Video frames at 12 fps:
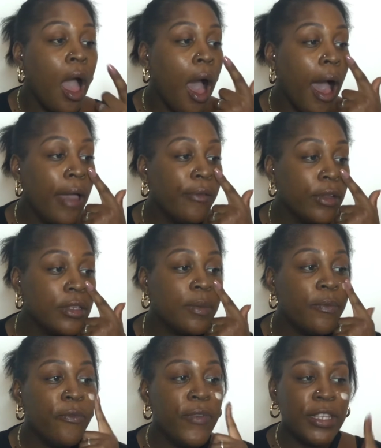I've got
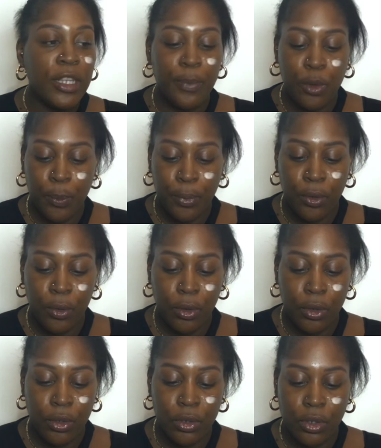some visible
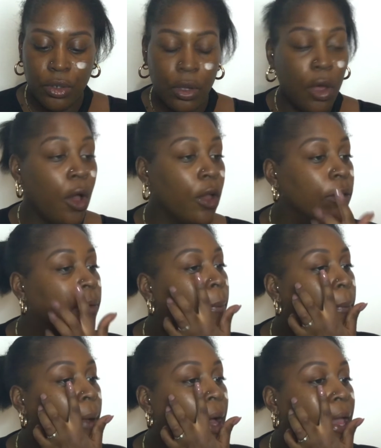pores on
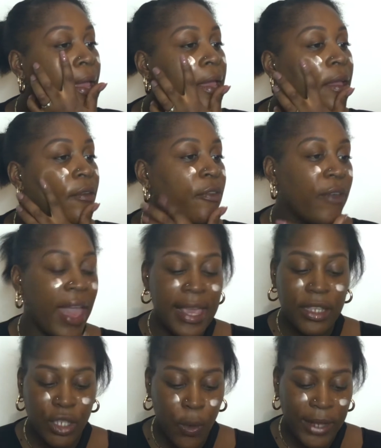my
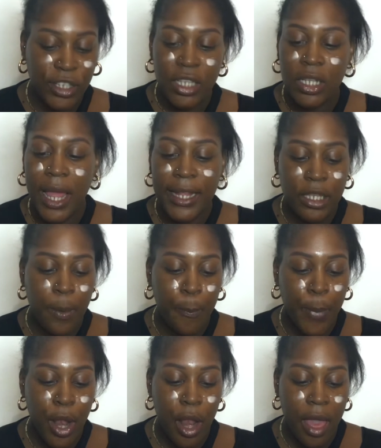face, so I just like to
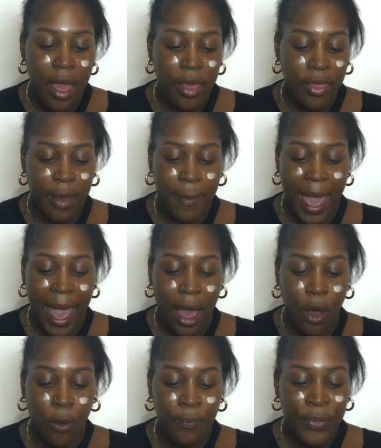blur them
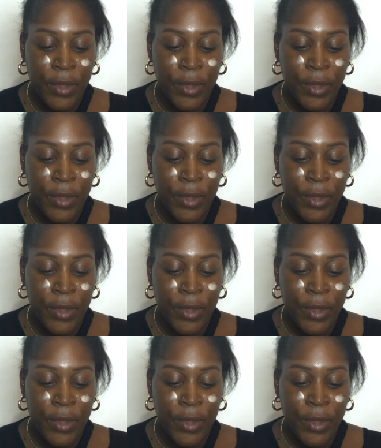out